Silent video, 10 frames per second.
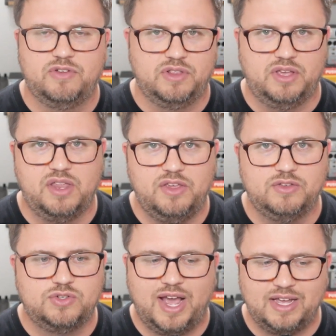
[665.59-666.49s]
If you're looking to
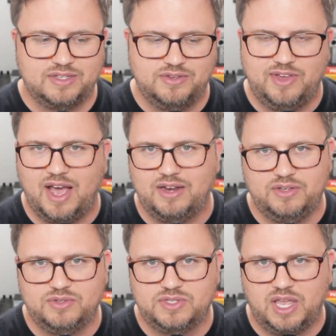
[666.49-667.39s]
use tracks, you got to
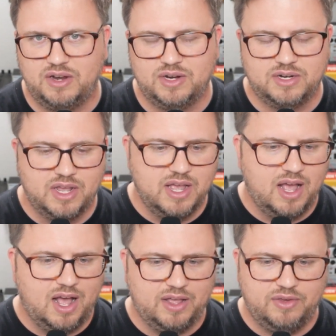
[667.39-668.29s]
use standard.
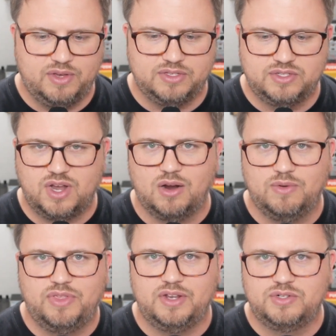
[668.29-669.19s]
Uh, you can start
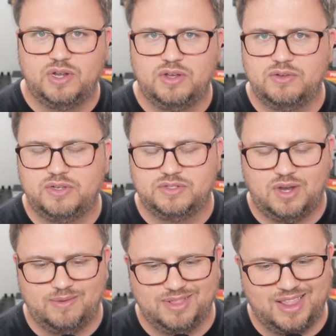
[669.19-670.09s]
with intro, you can
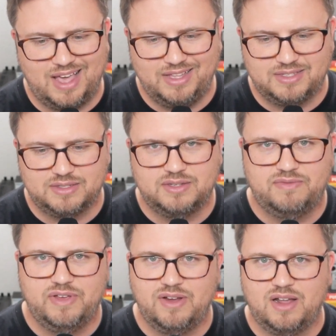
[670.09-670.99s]
start with light to
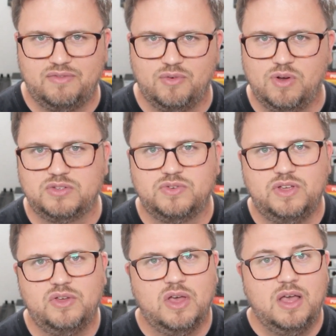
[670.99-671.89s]
figure out if it works for
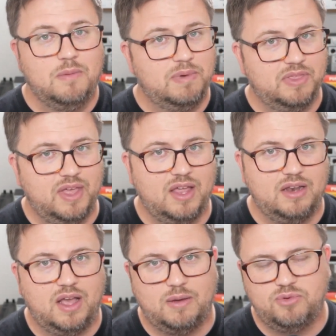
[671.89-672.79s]
you, but then
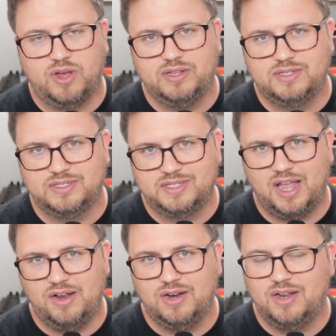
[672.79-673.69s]
upgrade to
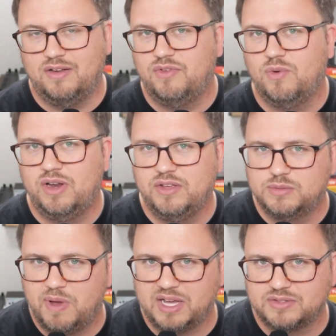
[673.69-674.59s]
standard. And if you want to use
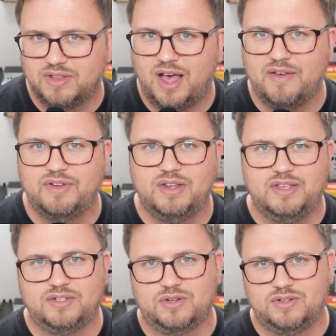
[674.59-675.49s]
Max Live and
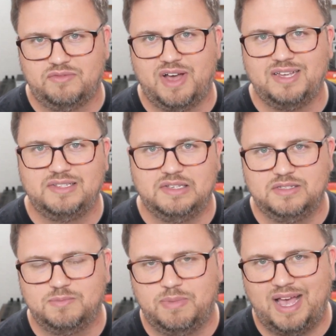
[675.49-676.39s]
additional
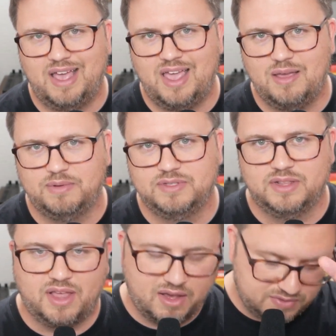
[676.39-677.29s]
devices by Ableton
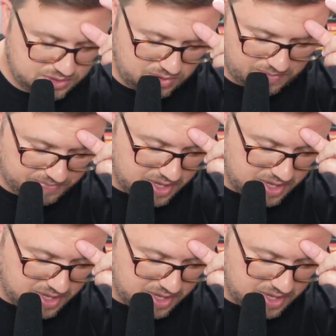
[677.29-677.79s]
Live Suite.